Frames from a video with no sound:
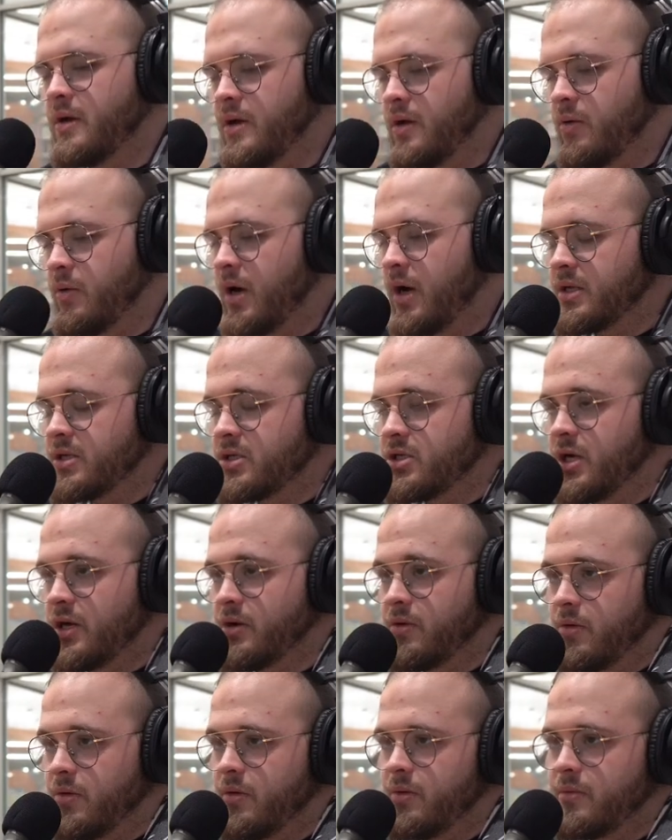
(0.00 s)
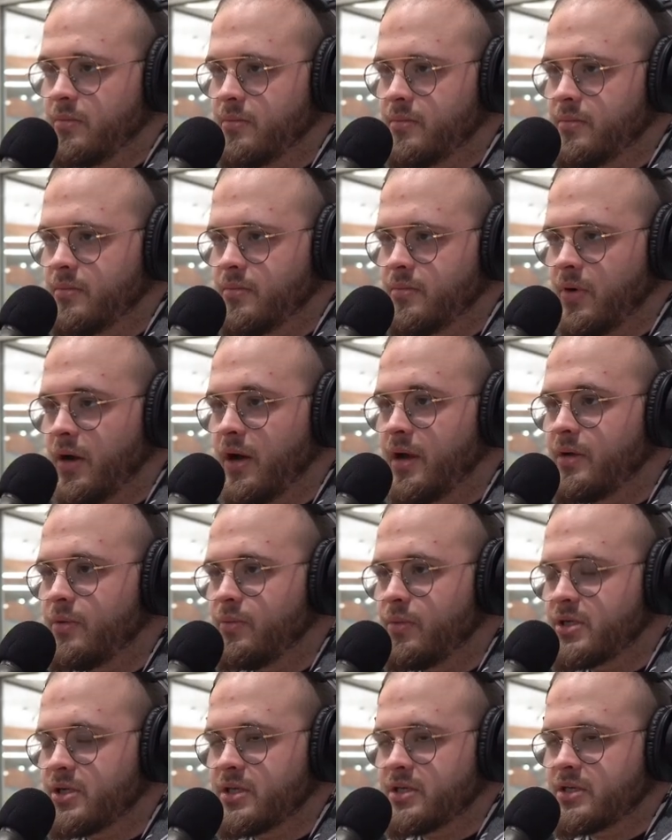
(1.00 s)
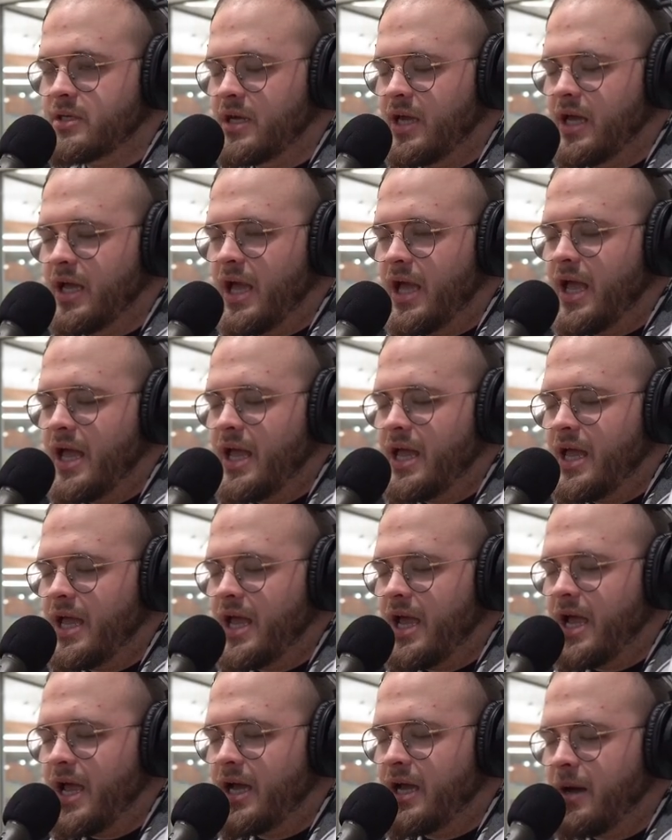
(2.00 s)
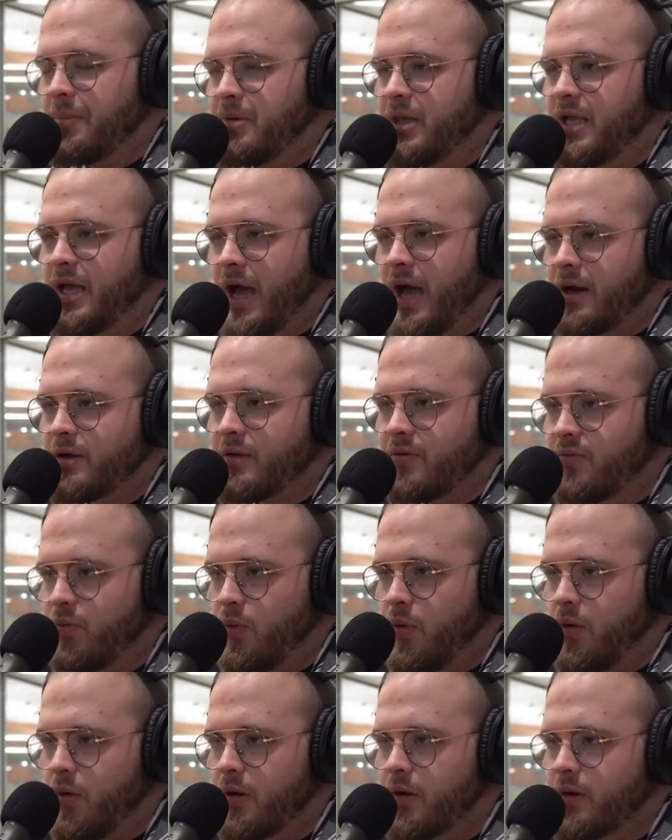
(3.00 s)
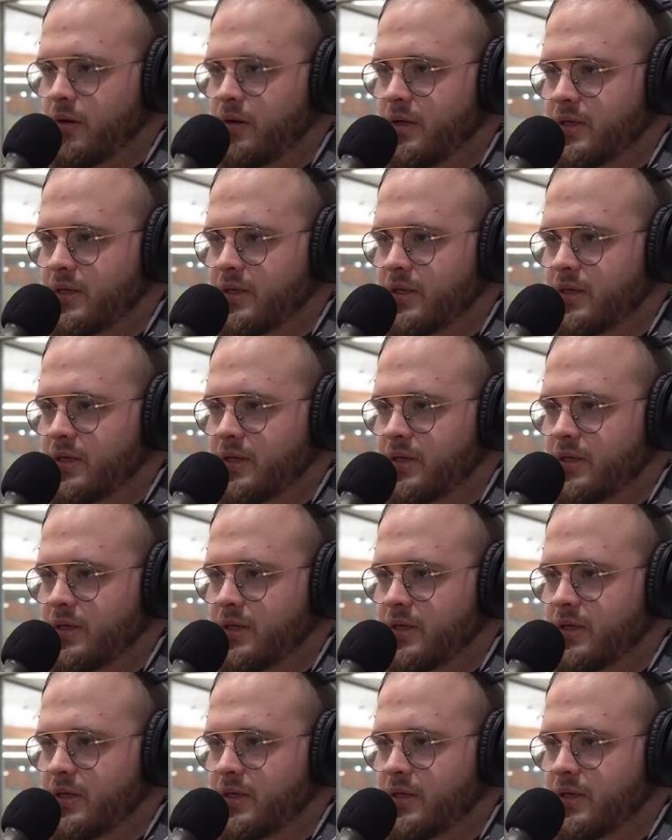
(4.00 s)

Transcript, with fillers: Iran's general, right, which is a complete act of war.